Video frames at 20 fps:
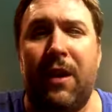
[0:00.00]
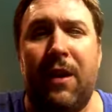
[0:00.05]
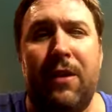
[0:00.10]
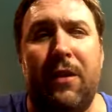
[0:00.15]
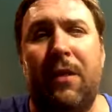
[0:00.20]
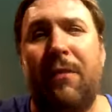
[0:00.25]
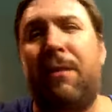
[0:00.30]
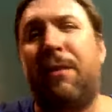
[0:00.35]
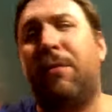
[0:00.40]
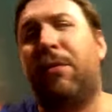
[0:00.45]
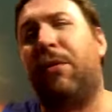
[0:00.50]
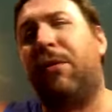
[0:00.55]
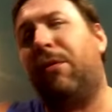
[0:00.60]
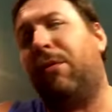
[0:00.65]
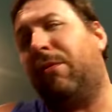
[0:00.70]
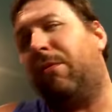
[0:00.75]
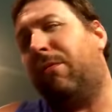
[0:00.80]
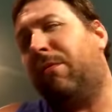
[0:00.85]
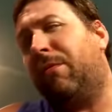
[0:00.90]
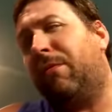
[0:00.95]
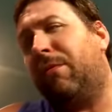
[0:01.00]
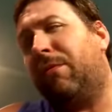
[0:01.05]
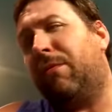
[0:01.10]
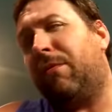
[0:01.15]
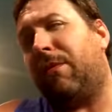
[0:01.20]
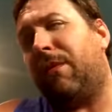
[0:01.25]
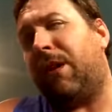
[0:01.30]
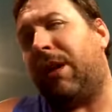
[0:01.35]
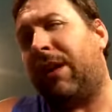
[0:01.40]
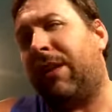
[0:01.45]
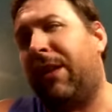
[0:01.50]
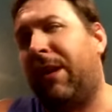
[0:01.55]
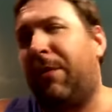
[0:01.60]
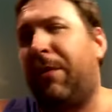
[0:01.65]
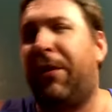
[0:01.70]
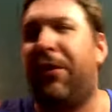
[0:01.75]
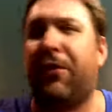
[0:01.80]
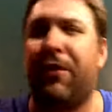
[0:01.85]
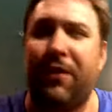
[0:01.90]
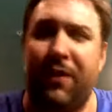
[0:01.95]
There are people who I think
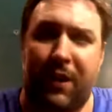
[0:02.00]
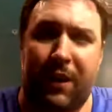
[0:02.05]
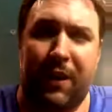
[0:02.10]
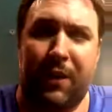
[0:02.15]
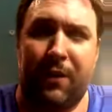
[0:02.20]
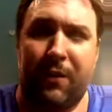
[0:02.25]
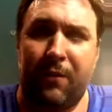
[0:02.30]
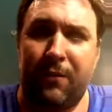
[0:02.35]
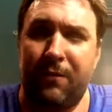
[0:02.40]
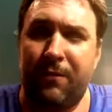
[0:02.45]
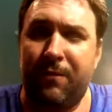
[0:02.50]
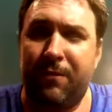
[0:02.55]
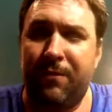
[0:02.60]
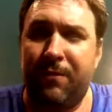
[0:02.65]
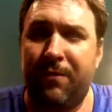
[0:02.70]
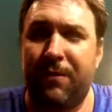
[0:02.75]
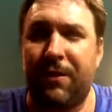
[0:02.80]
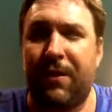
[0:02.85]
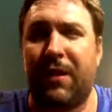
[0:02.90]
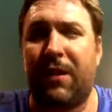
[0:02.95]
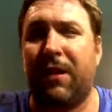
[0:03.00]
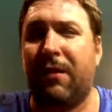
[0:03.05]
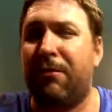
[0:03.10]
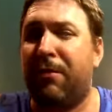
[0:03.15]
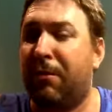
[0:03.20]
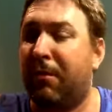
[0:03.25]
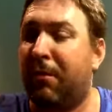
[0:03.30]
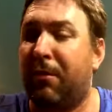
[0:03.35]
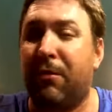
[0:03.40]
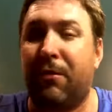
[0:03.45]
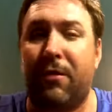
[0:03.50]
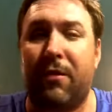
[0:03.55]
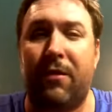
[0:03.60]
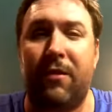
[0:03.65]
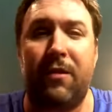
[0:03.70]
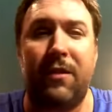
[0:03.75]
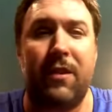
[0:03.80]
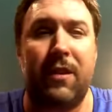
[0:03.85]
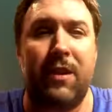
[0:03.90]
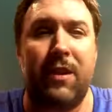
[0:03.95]
we should take care of, uh, people who are
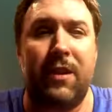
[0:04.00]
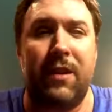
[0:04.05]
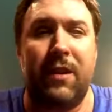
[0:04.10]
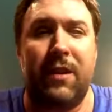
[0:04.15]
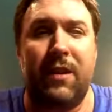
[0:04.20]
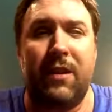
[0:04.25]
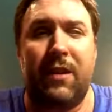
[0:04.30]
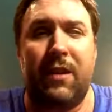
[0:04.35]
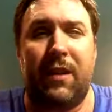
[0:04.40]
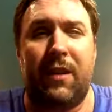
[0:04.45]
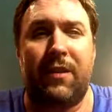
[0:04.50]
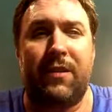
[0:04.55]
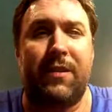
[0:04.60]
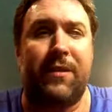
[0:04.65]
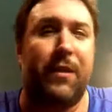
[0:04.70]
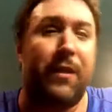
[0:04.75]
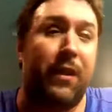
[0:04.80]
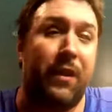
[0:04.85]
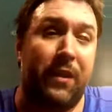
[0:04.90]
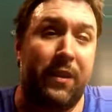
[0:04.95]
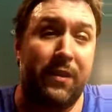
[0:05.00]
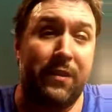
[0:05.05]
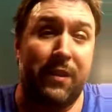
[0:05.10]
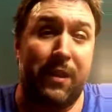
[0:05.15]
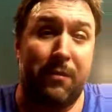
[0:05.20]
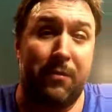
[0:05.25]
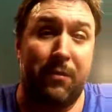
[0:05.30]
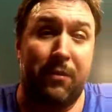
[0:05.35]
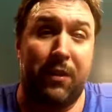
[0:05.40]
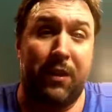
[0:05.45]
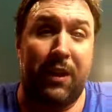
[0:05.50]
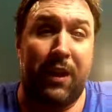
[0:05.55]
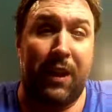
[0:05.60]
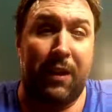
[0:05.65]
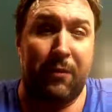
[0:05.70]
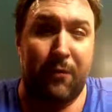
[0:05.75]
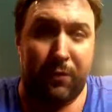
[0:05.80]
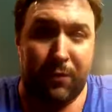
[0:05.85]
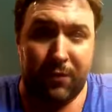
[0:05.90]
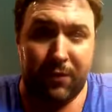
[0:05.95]
uh, severely disabled and
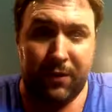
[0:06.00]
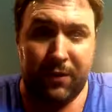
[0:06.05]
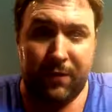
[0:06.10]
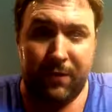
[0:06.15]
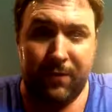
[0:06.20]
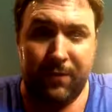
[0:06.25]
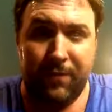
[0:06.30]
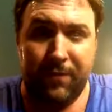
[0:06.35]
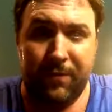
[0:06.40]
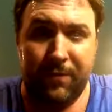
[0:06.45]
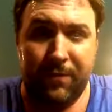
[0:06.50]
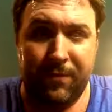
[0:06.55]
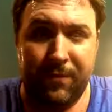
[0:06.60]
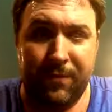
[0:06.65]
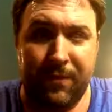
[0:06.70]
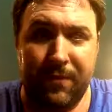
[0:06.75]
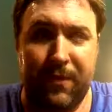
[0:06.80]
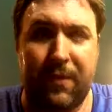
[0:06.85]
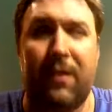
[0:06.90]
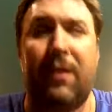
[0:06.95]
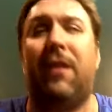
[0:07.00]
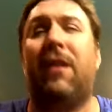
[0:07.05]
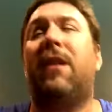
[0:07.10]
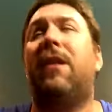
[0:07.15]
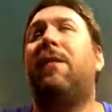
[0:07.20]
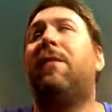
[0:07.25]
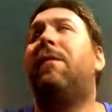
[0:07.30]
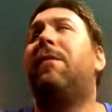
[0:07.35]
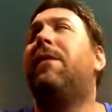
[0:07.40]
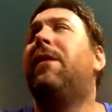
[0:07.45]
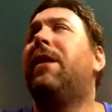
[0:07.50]
can't work. Um,